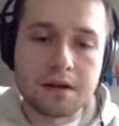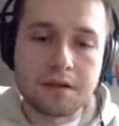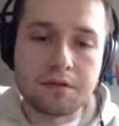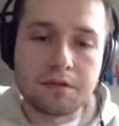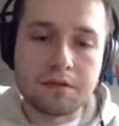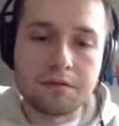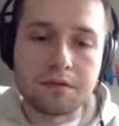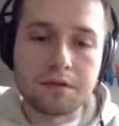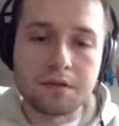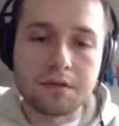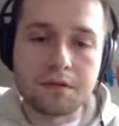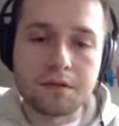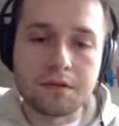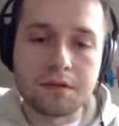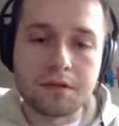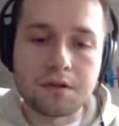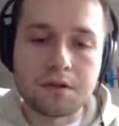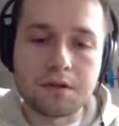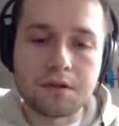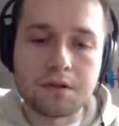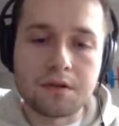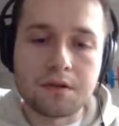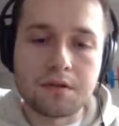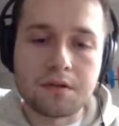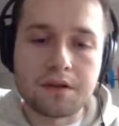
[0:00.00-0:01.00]
will
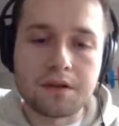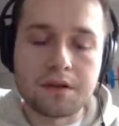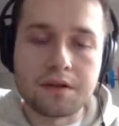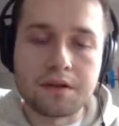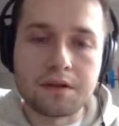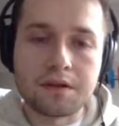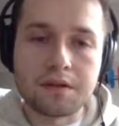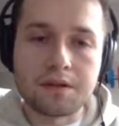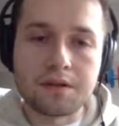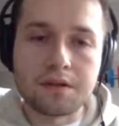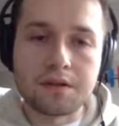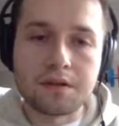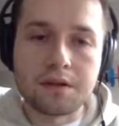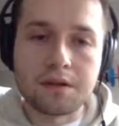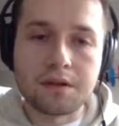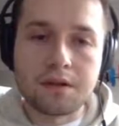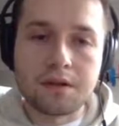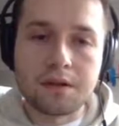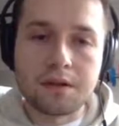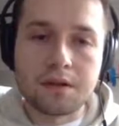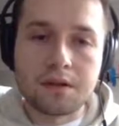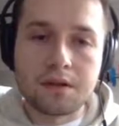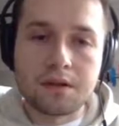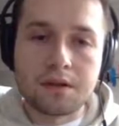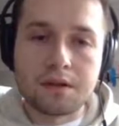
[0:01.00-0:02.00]
call it
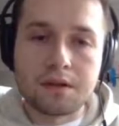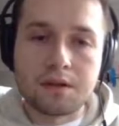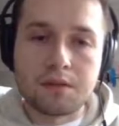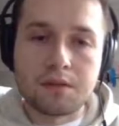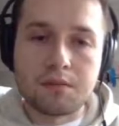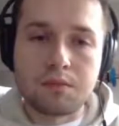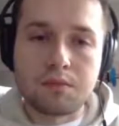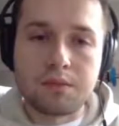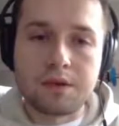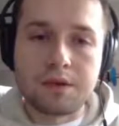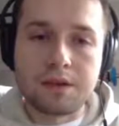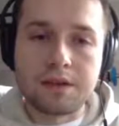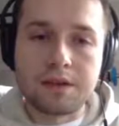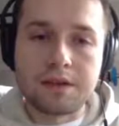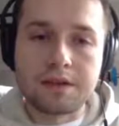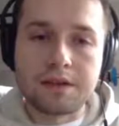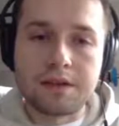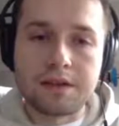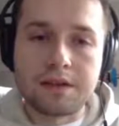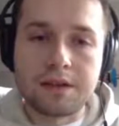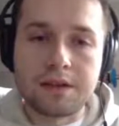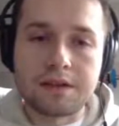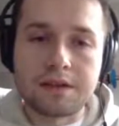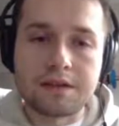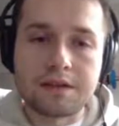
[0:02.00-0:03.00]
Big
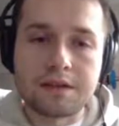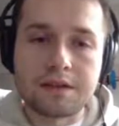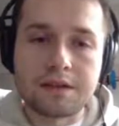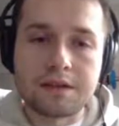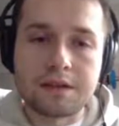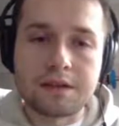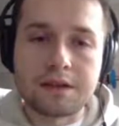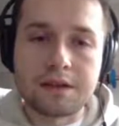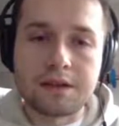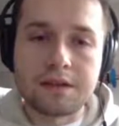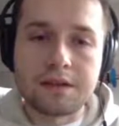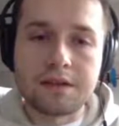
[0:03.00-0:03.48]
Data